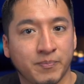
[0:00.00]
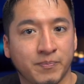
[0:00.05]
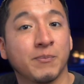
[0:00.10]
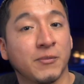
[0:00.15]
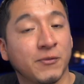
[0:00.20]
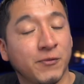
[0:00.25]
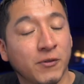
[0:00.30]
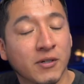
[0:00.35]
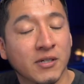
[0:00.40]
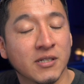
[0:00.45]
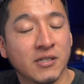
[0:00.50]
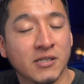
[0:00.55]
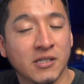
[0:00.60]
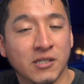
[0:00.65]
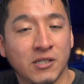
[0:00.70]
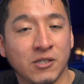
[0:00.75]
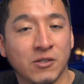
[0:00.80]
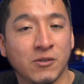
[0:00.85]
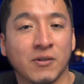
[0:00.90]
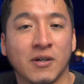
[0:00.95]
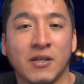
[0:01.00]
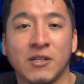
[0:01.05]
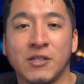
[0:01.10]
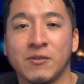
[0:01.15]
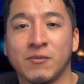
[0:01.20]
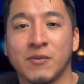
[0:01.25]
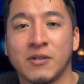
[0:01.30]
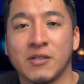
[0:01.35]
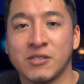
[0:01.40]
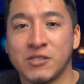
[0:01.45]
Before I continue, I
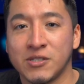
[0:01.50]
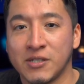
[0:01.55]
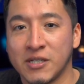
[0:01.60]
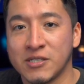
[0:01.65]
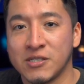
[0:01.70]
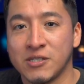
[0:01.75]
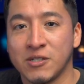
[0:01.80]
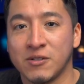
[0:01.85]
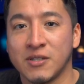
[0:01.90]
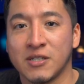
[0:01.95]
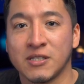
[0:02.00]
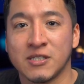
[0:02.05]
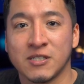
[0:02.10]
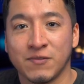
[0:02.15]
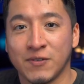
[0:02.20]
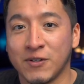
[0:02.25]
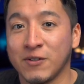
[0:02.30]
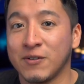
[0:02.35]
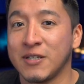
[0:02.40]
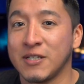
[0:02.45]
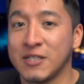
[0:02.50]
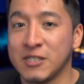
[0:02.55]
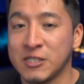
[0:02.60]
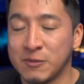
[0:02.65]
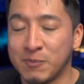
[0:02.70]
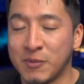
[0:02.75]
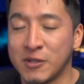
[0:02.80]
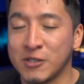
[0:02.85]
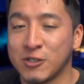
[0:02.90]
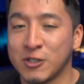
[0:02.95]
did want to let you guys know that this video is
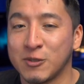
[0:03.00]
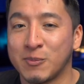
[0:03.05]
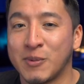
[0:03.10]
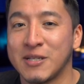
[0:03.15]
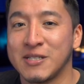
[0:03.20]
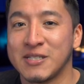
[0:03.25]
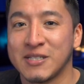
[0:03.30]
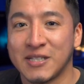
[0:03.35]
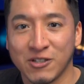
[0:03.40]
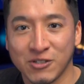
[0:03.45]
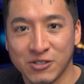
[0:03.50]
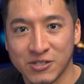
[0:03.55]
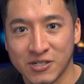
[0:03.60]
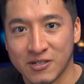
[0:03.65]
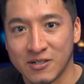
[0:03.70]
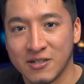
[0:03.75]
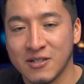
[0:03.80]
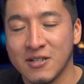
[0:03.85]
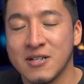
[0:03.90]
sponsored by Skillshare.